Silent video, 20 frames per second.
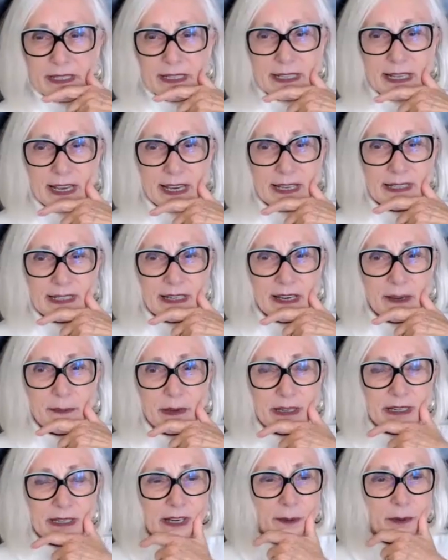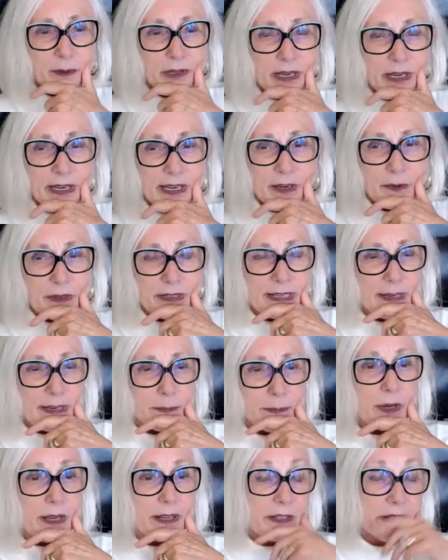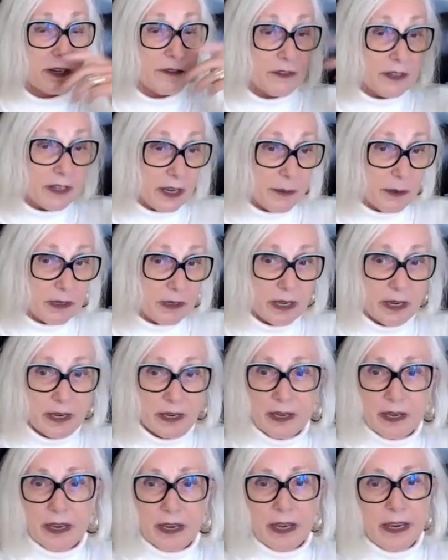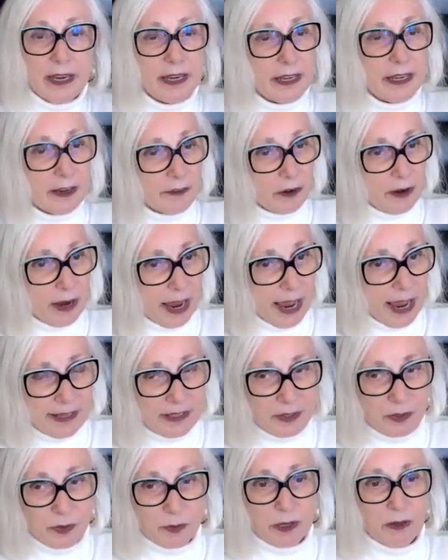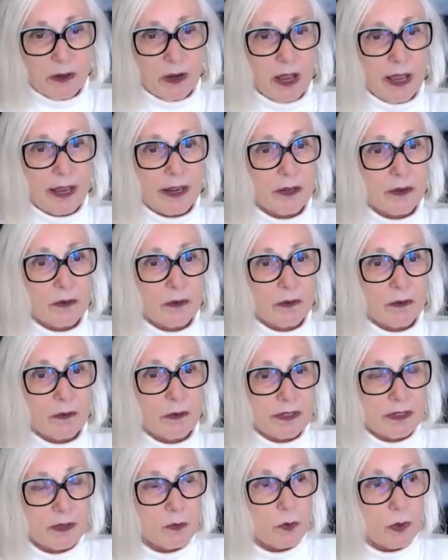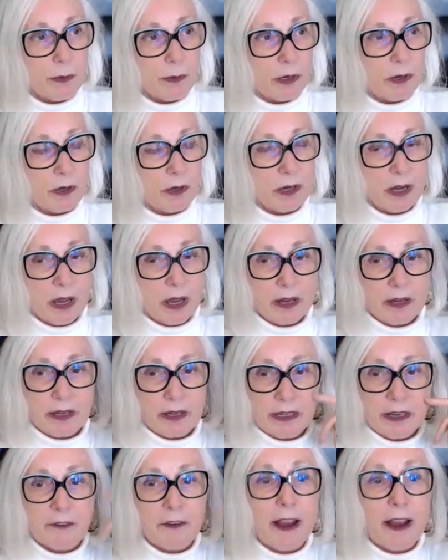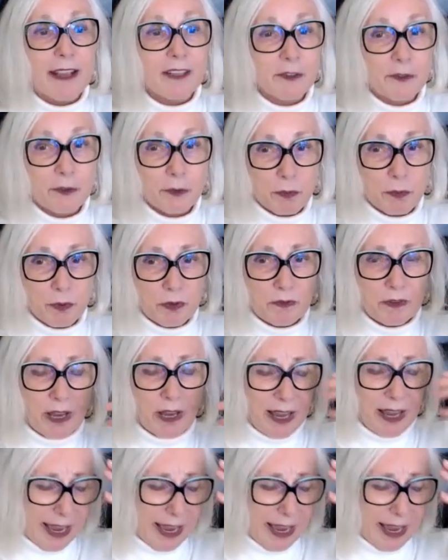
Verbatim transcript: his last name at Doubleday. He was the president of Doubleday. He never asked whether I could, was a woman or not. He never asked for proof.